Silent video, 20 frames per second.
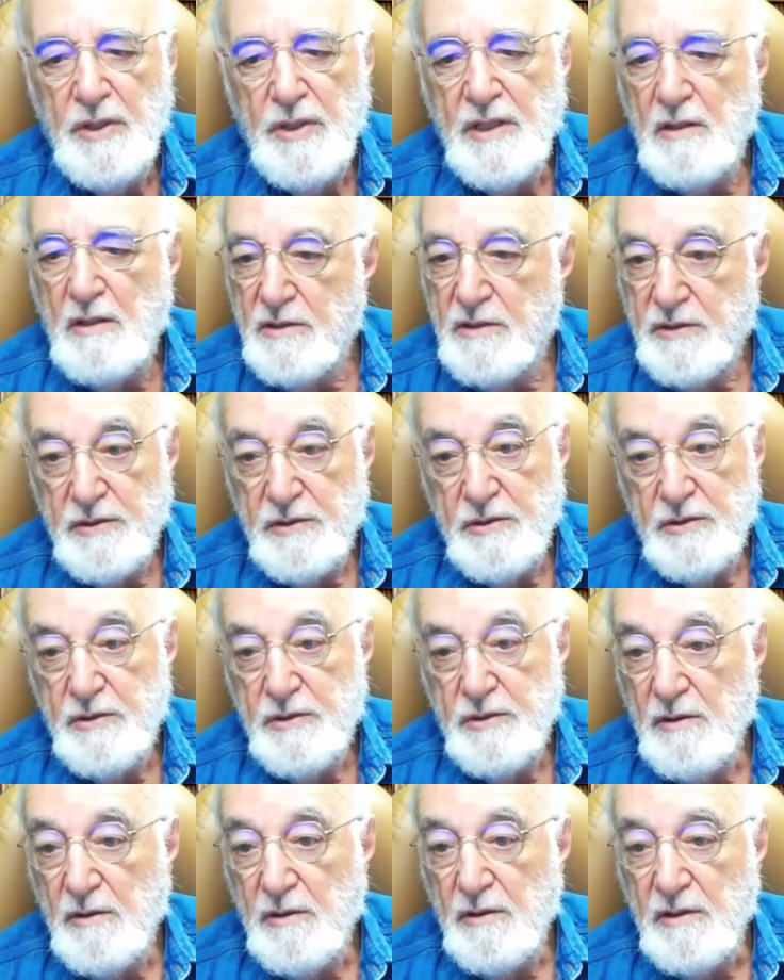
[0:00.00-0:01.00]
because
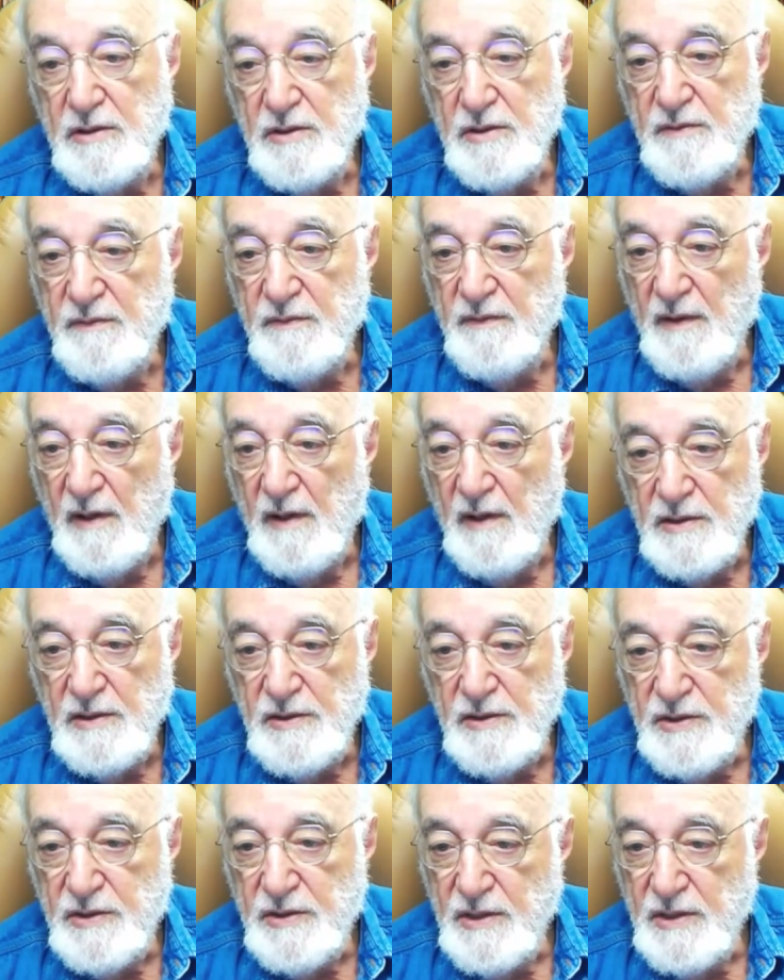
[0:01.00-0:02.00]
insurance fraud
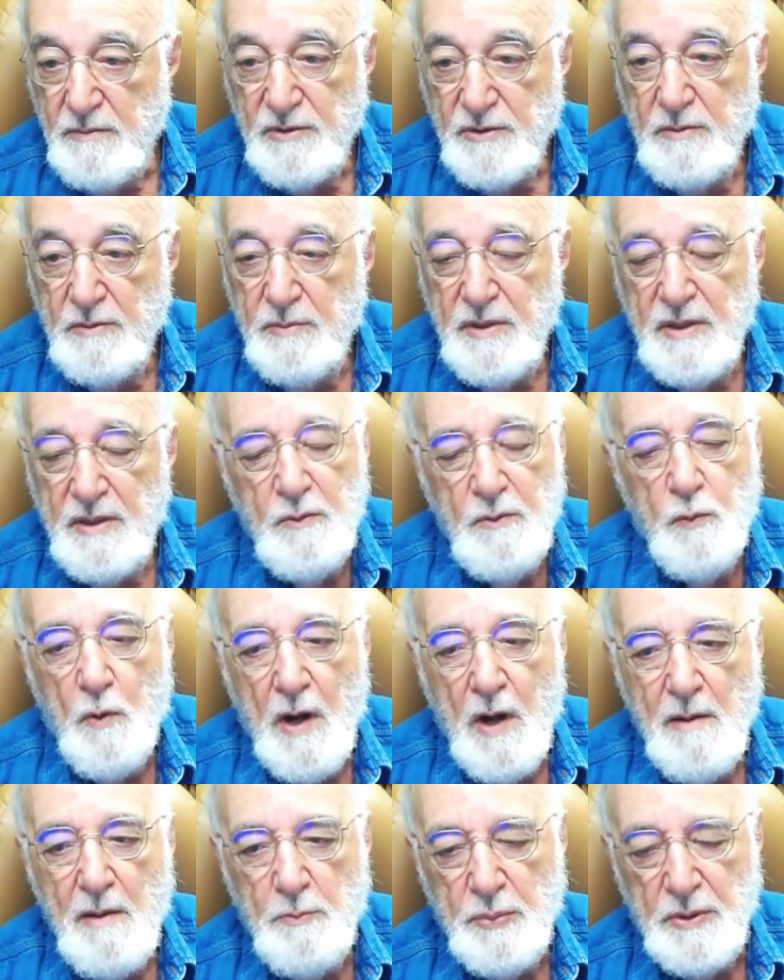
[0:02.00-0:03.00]
seems to be
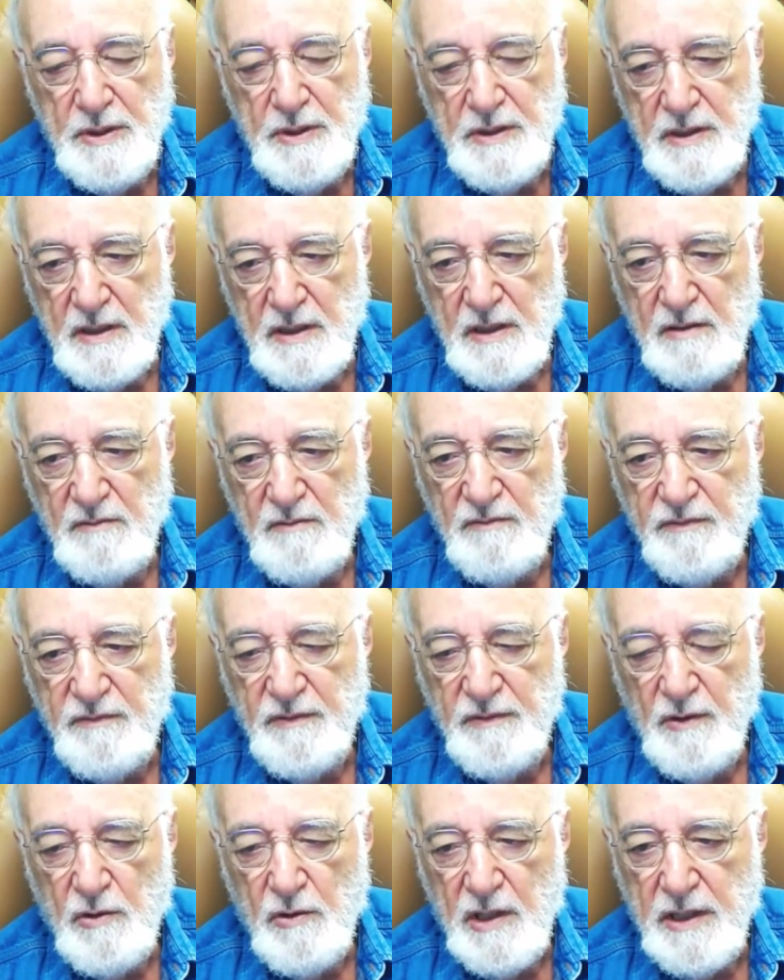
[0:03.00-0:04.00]
rampant in
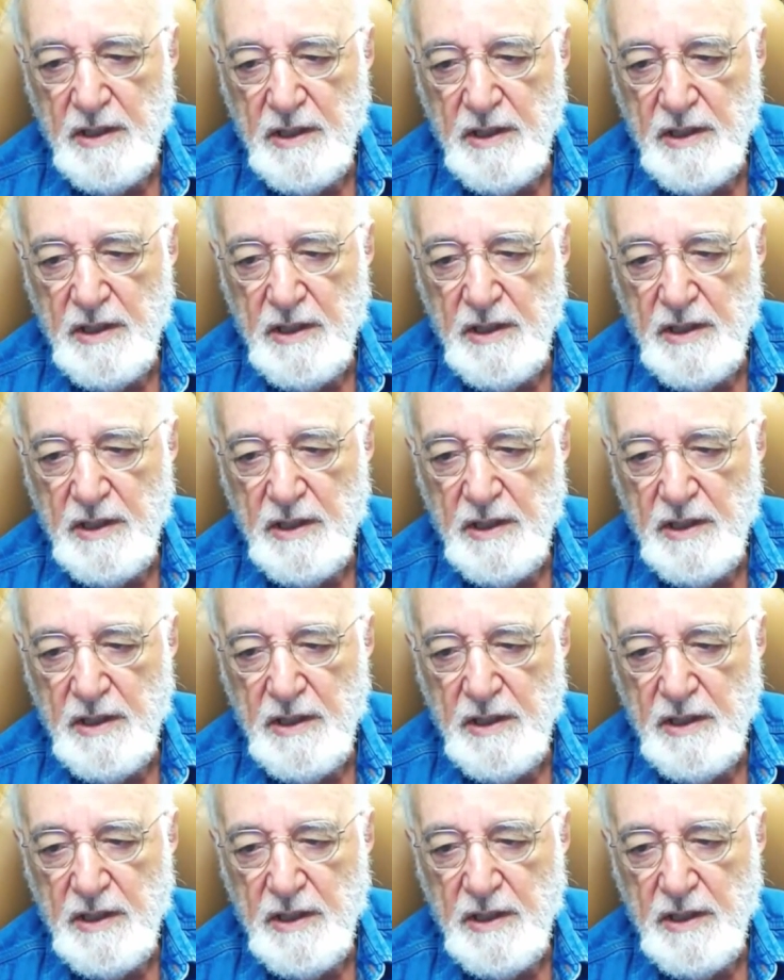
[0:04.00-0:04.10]
Florida.